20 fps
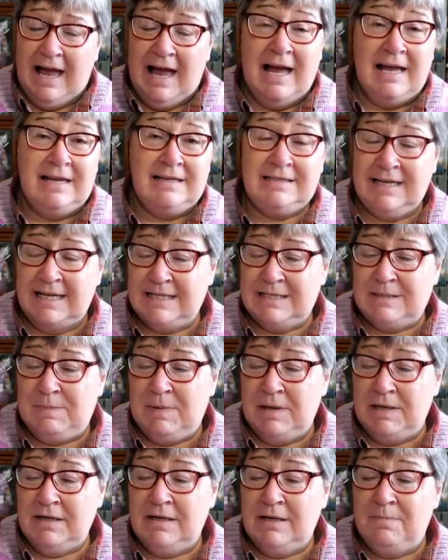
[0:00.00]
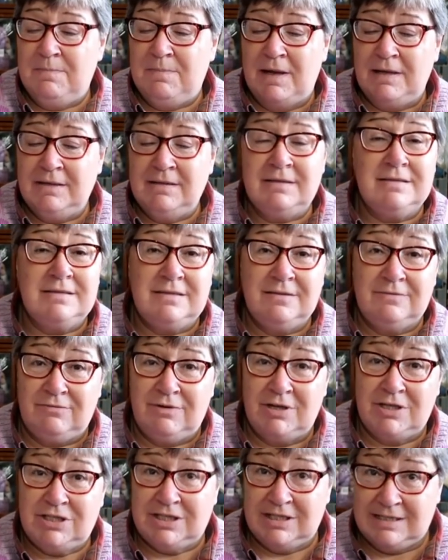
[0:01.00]
And it's been an abundance
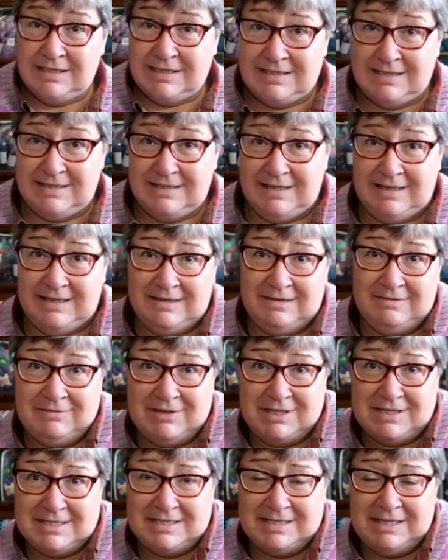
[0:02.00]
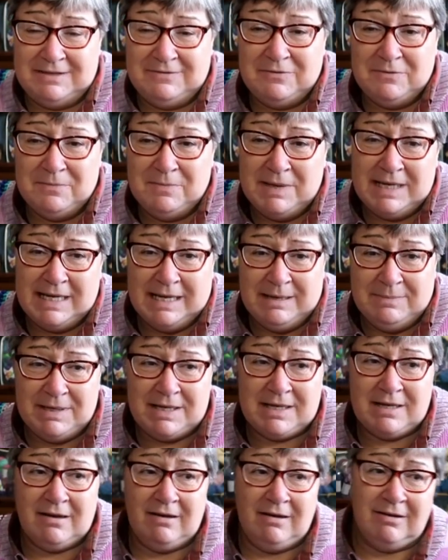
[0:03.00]
of riches recently for me
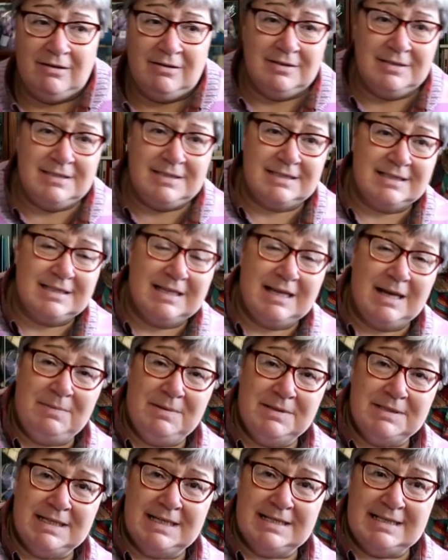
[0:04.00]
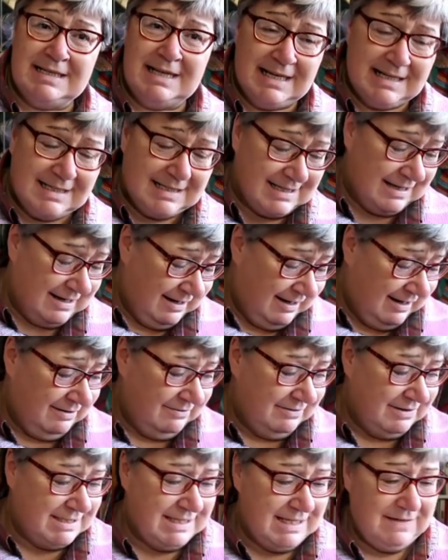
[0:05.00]
because a couple of days later
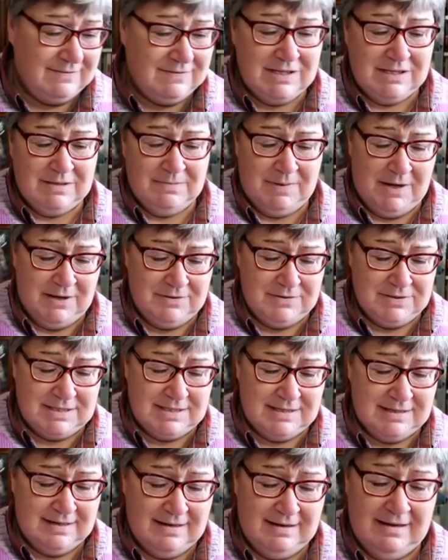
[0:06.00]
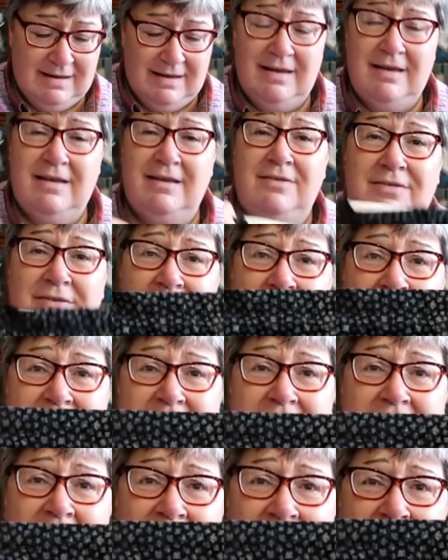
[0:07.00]
I received in the post
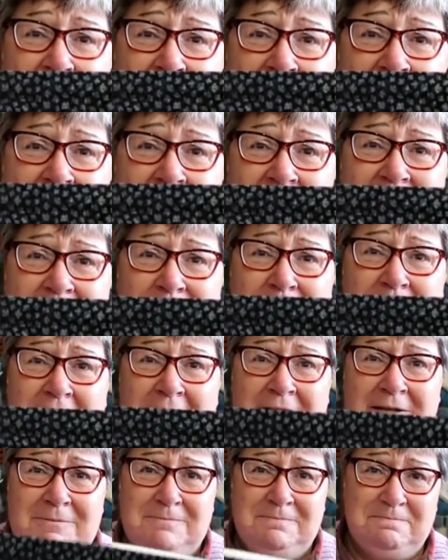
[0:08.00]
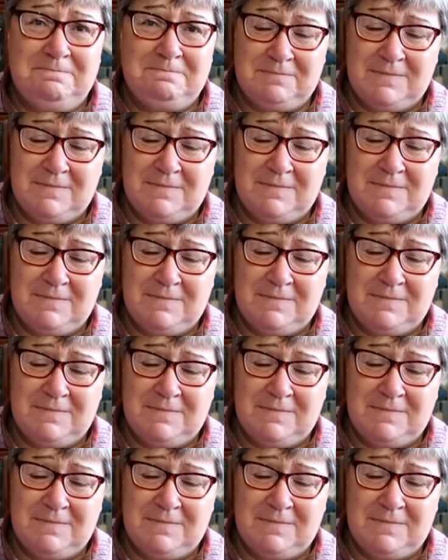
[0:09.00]
this lovely bag as well.